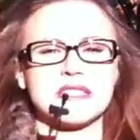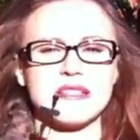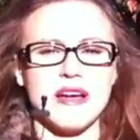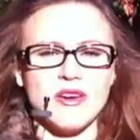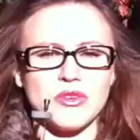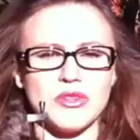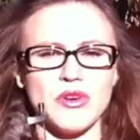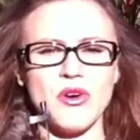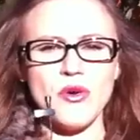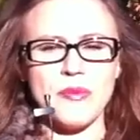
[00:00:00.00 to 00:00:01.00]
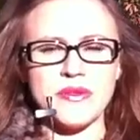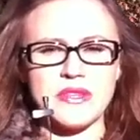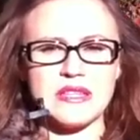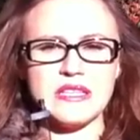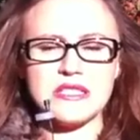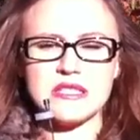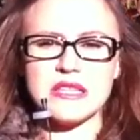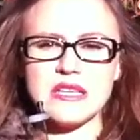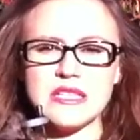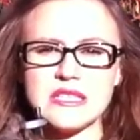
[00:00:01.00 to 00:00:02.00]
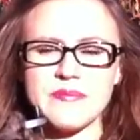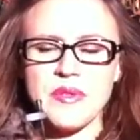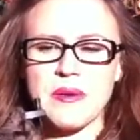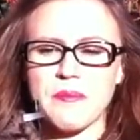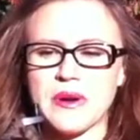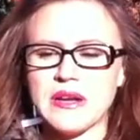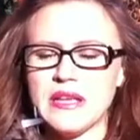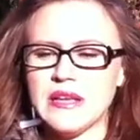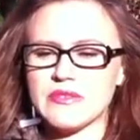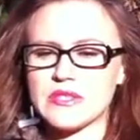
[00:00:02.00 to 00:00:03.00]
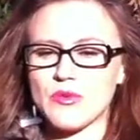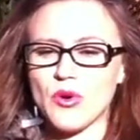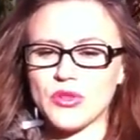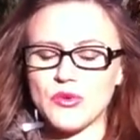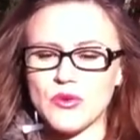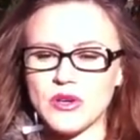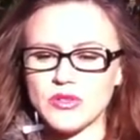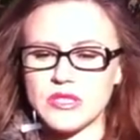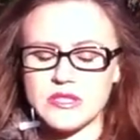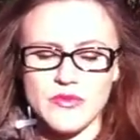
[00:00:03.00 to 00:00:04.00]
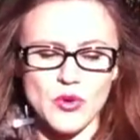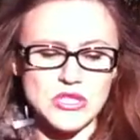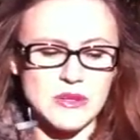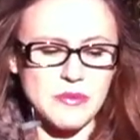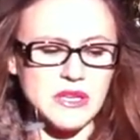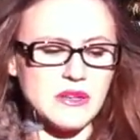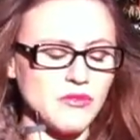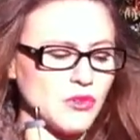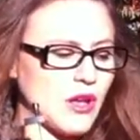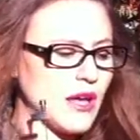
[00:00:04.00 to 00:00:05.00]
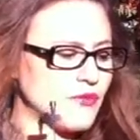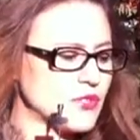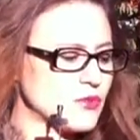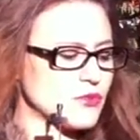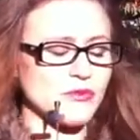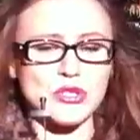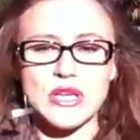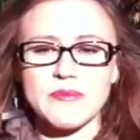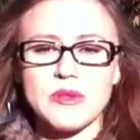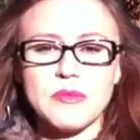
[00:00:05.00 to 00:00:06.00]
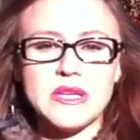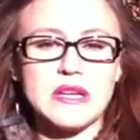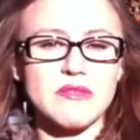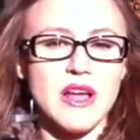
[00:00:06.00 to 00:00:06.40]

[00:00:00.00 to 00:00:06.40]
us down, you know, but these beliefs, what the world is, what the meaningful life is, for some the meaning